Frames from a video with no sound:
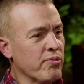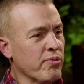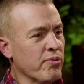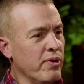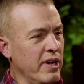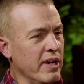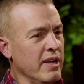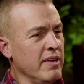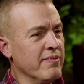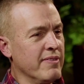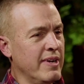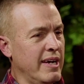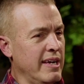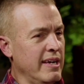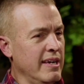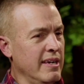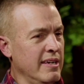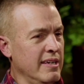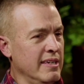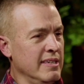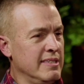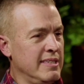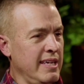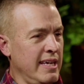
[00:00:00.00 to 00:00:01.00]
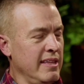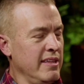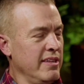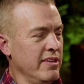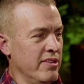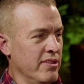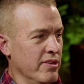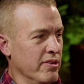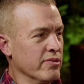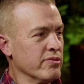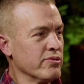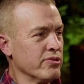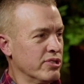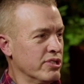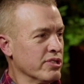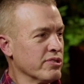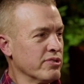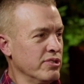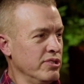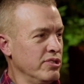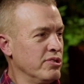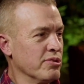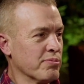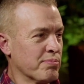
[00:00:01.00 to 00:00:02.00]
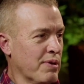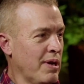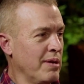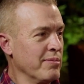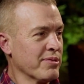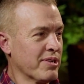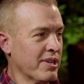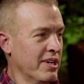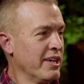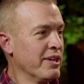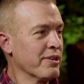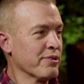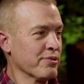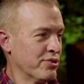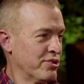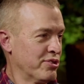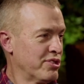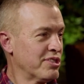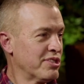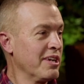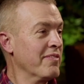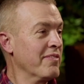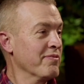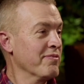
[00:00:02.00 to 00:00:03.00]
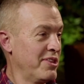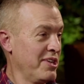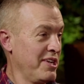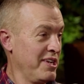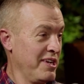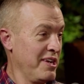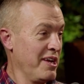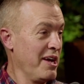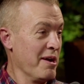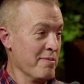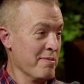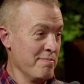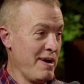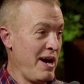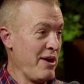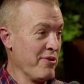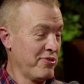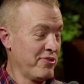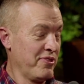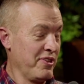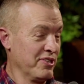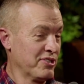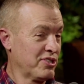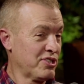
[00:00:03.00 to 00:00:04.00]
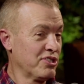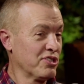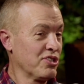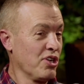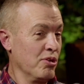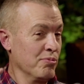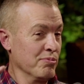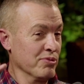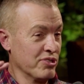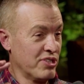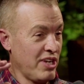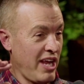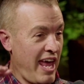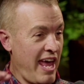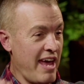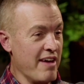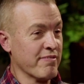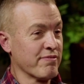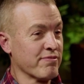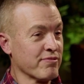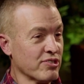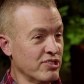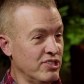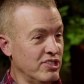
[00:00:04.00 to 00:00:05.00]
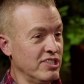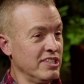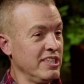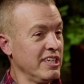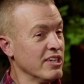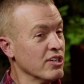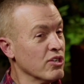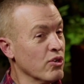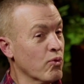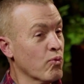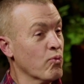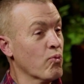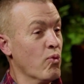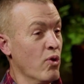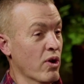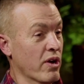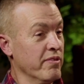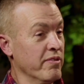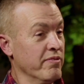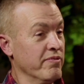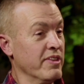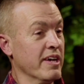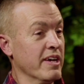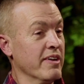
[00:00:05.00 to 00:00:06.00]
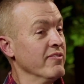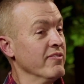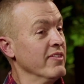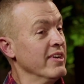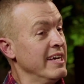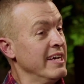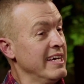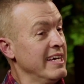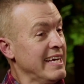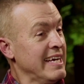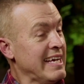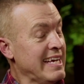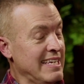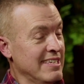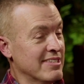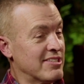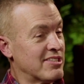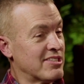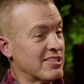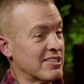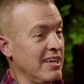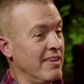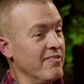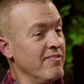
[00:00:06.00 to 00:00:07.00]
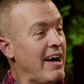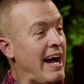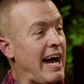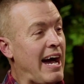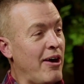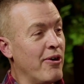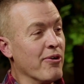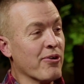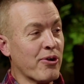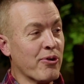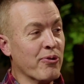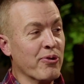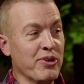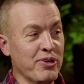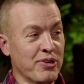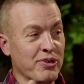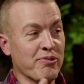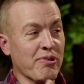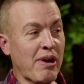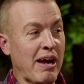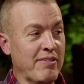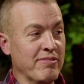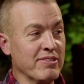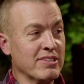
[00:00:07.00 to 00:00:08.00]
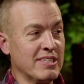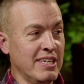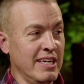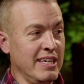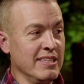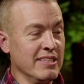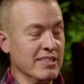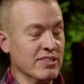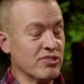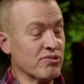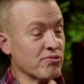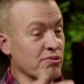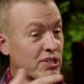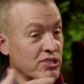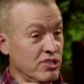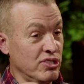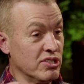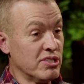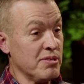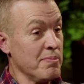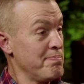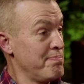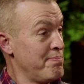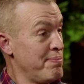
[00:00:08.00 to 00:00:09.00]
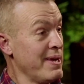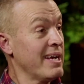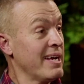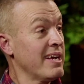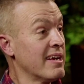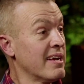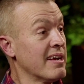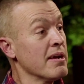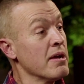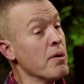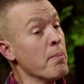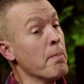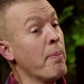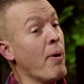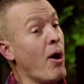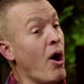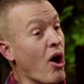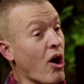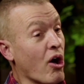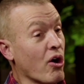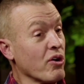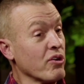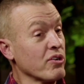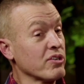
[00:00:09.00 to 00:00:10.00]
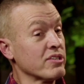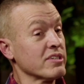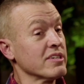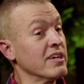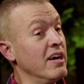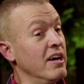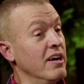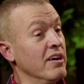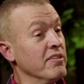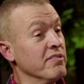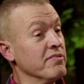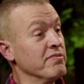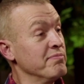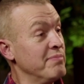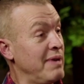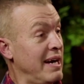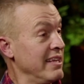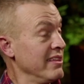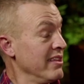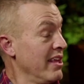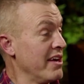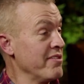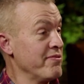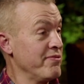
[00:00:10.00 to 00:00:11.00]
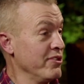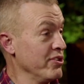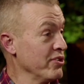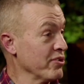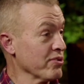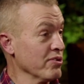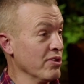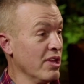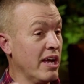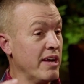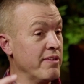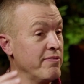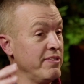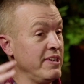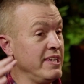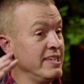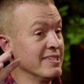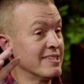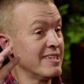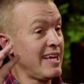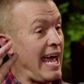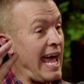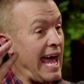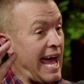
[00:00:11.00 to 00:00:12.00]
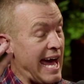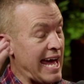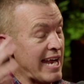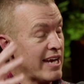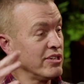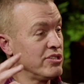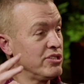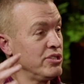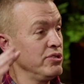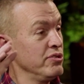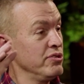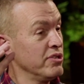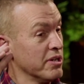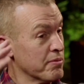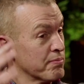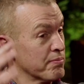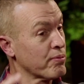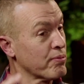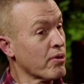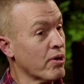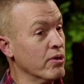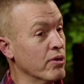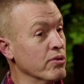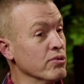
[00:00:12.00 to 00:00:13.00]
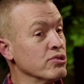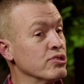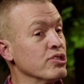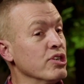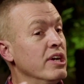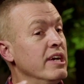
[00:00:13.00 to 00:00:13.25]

any of my Daily Thunder series, you're probably going to hear something about this because almost every single one of them is somehow going to gravitate in this direction. It's a big part of my life and your life is attitude and approach